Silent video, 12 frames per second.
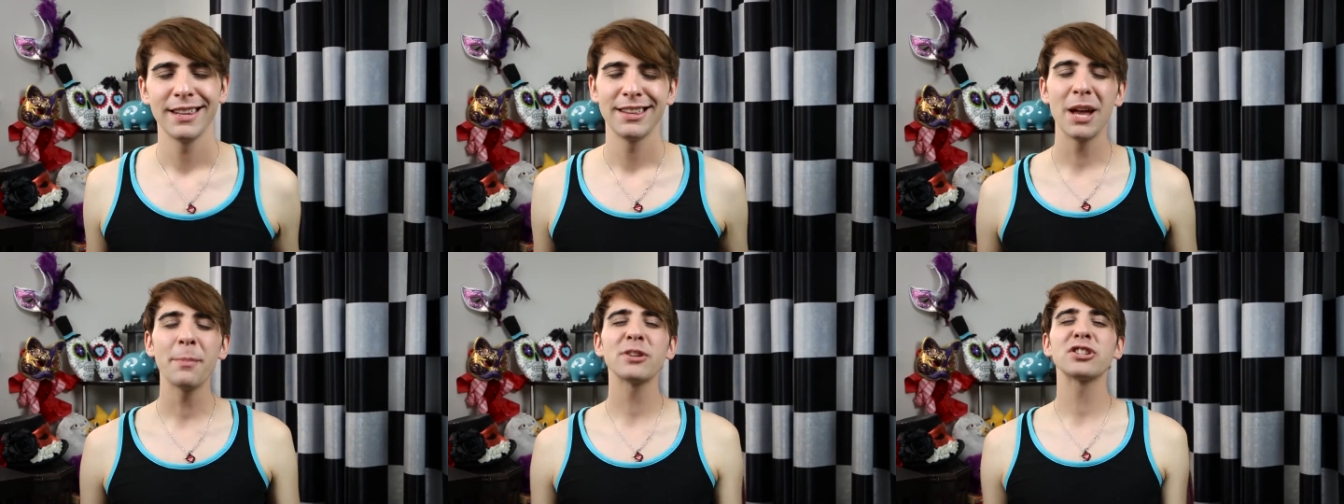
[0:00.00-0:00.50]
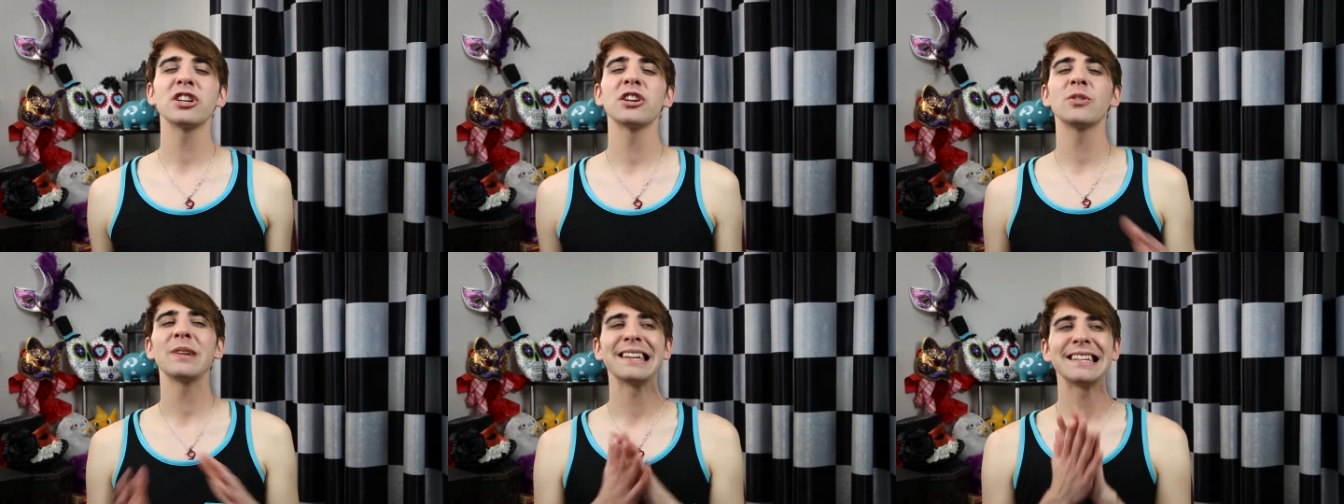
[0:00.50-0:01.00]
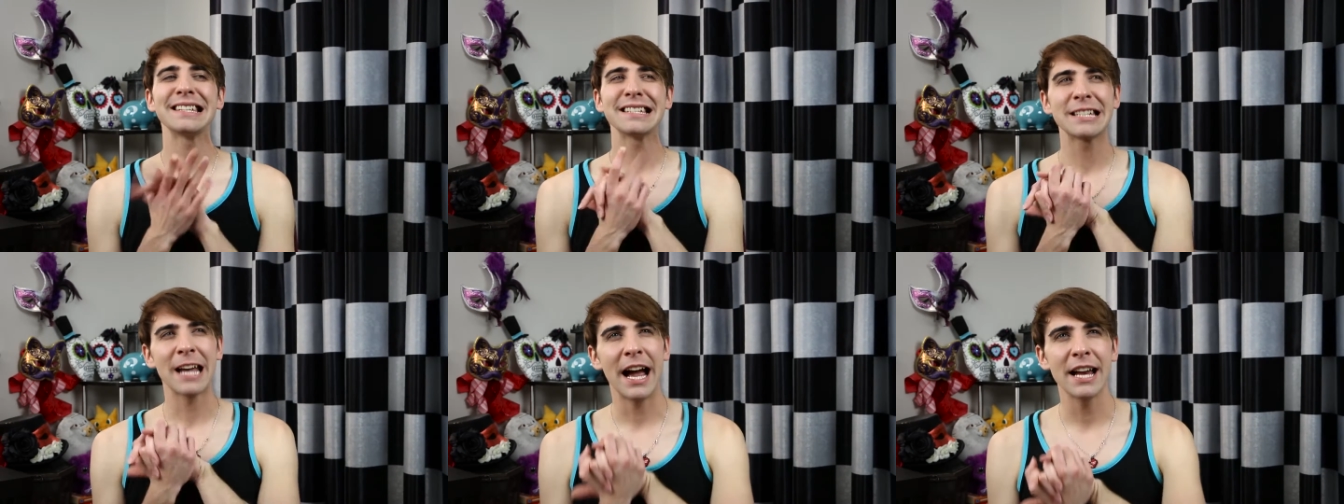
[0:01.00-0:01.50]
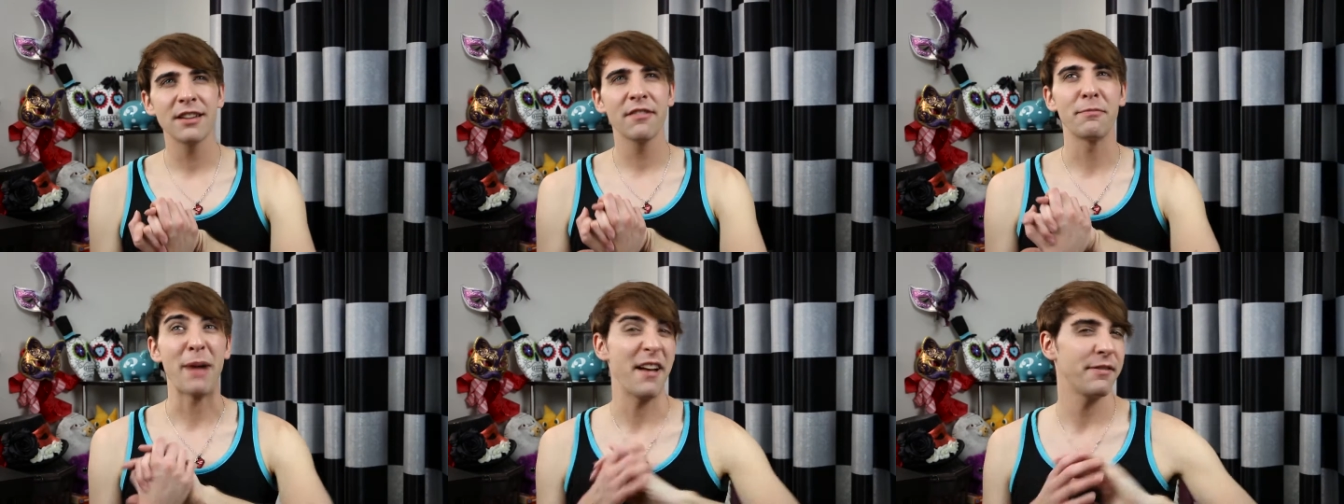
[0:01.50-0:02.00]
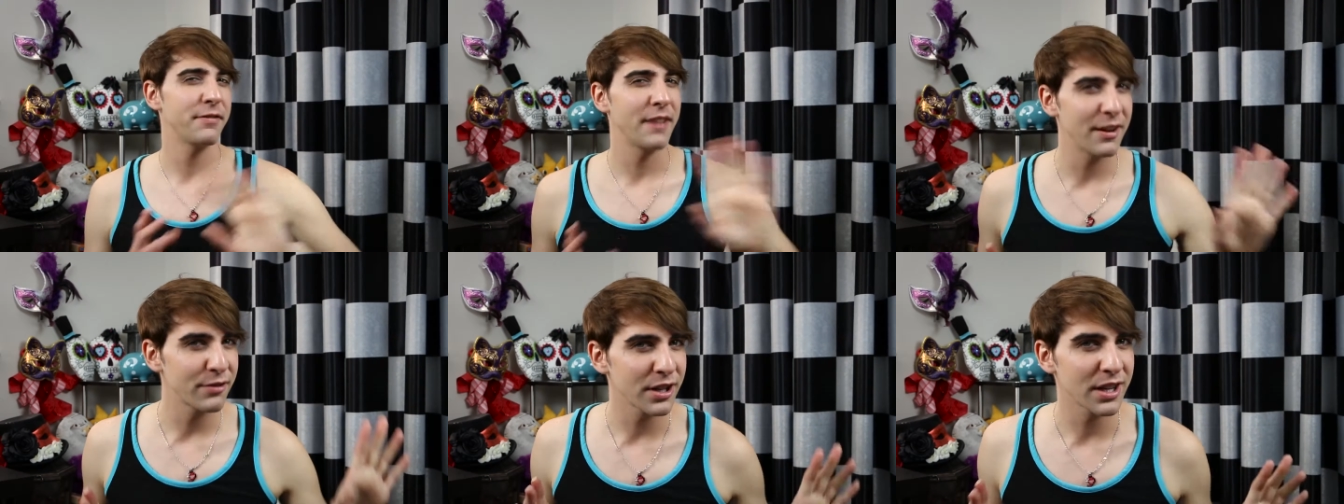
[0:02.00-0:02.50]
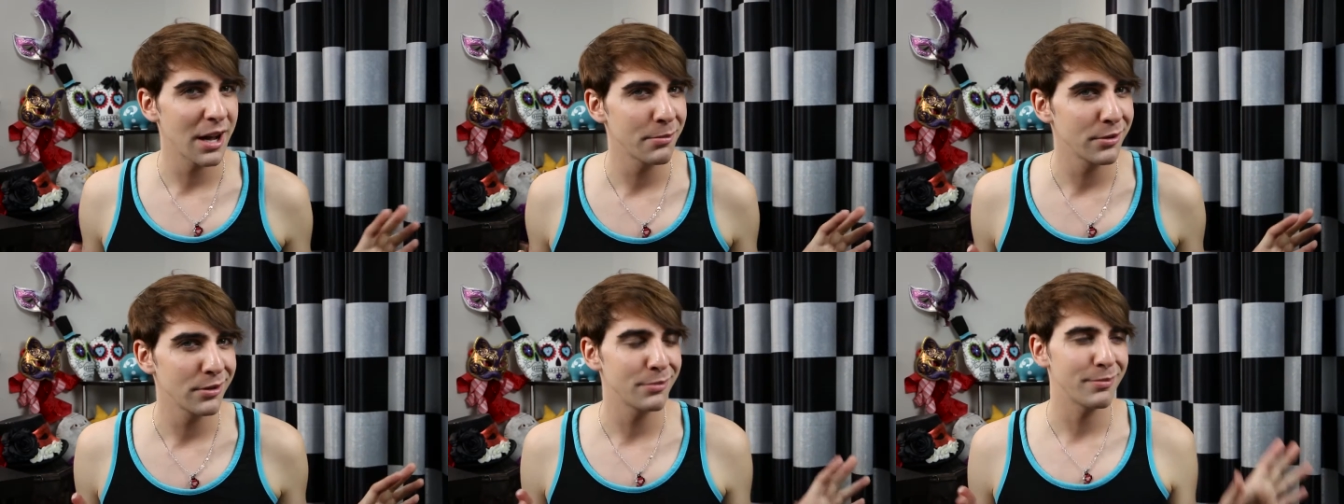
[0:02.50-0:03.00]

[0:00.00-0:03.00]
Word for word: Number two is kind of my favorite couple,